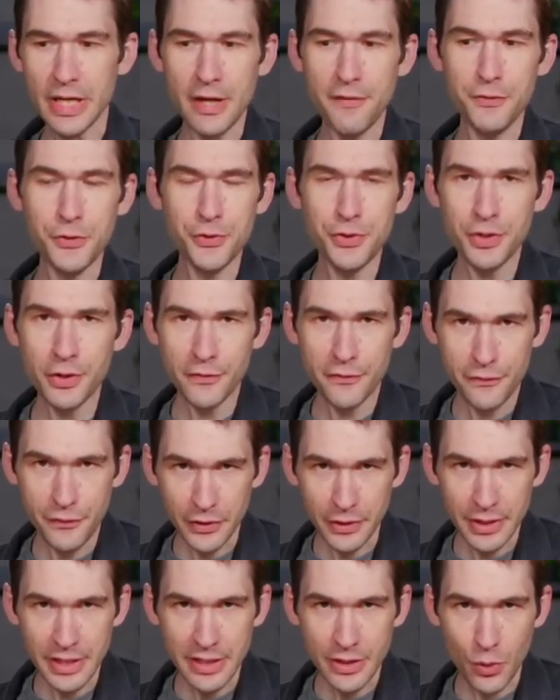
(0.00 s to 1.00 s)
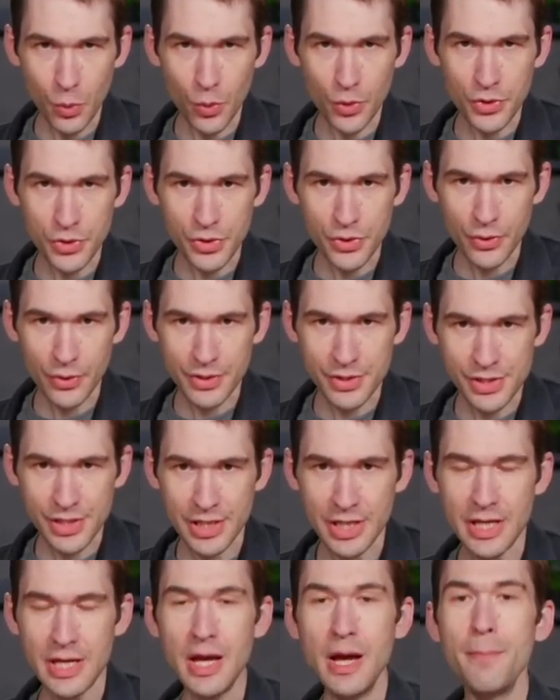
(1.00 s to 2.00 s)
if you're near Philly or New York
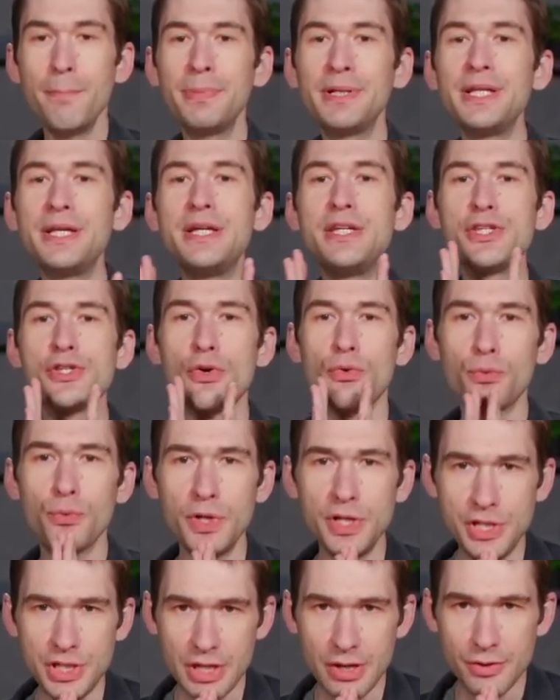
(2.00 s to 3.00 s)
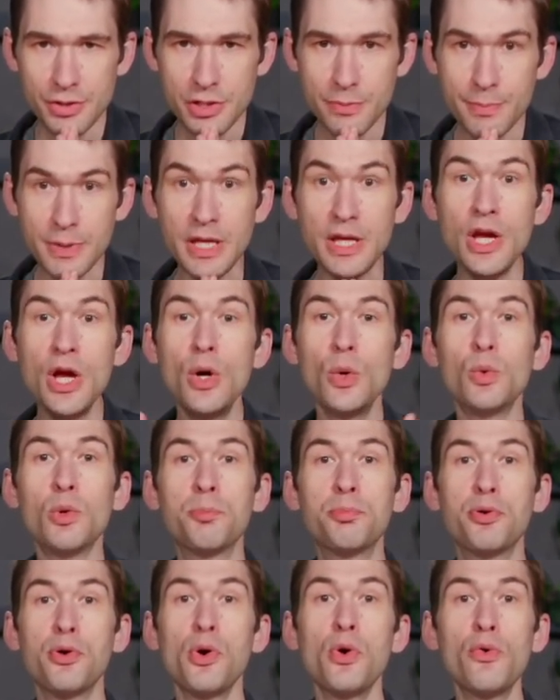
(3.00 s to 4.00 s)
City, please reach out to me. We're
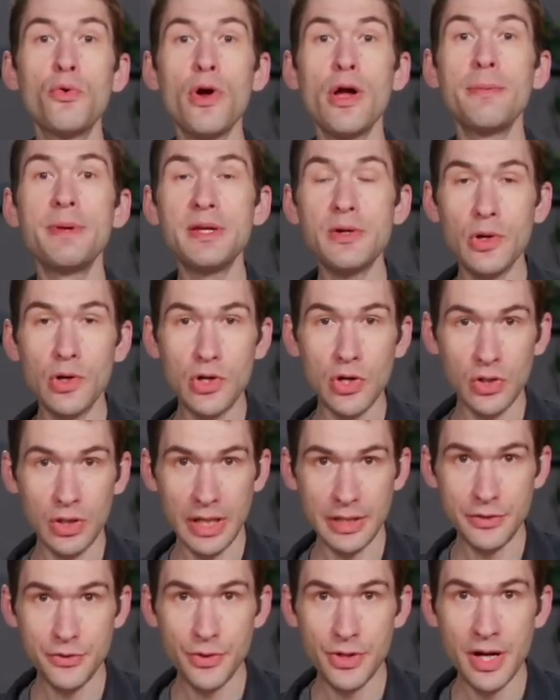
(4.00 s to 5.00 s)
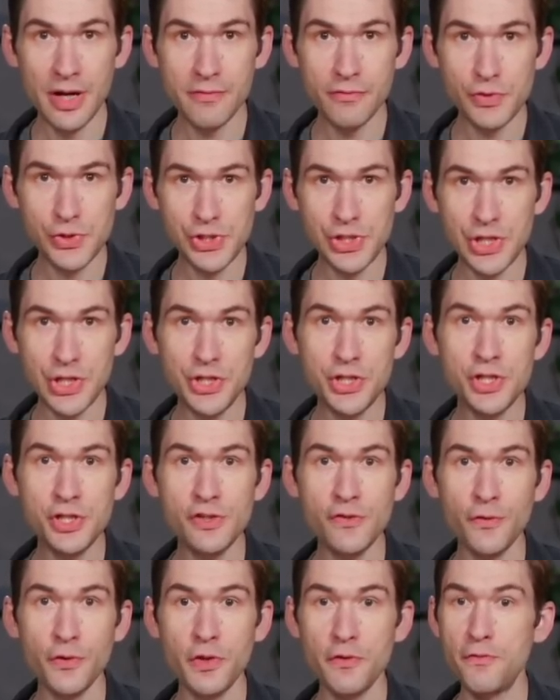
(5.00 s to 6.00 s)
programming our collector
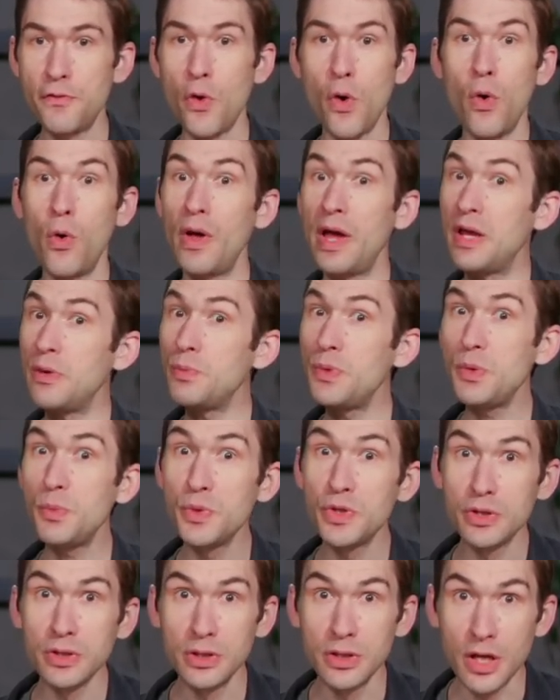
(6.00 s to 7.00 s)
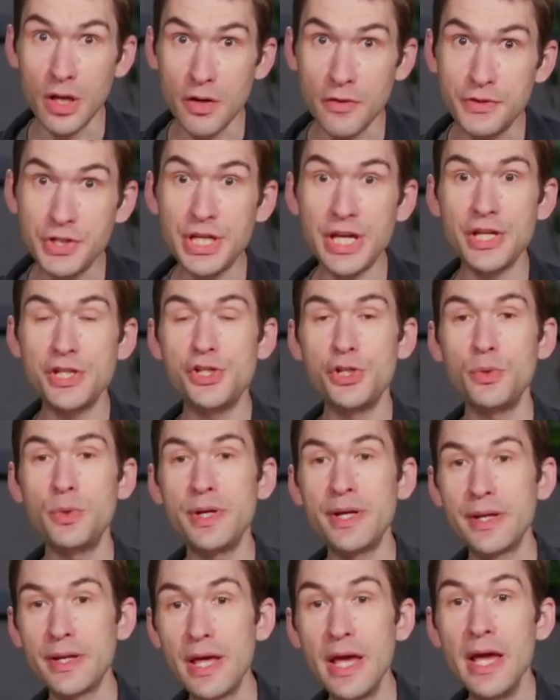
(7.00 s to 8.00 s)
conversations for the fall and we would love to get you
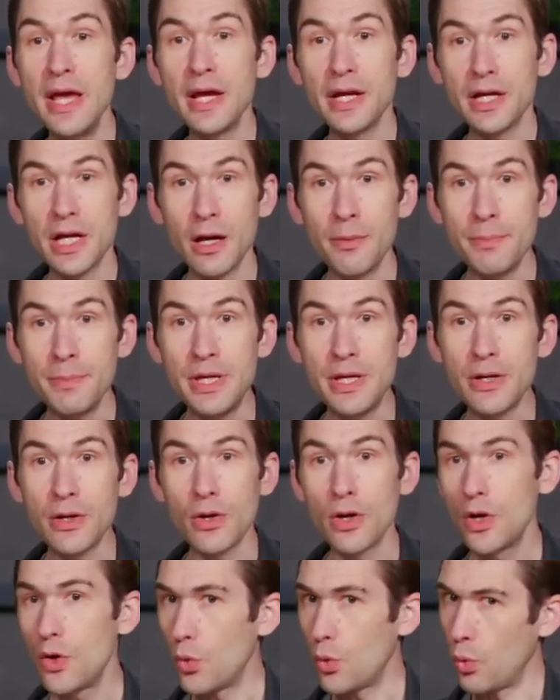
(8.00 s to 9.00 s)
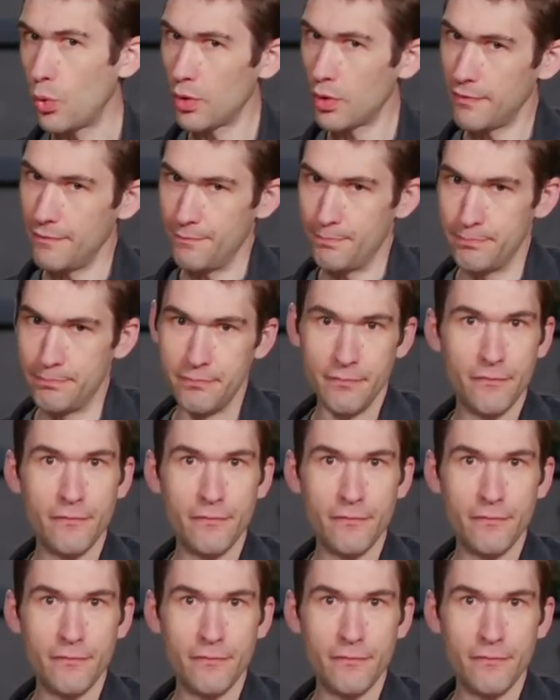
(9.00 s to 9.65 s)
in. Come here or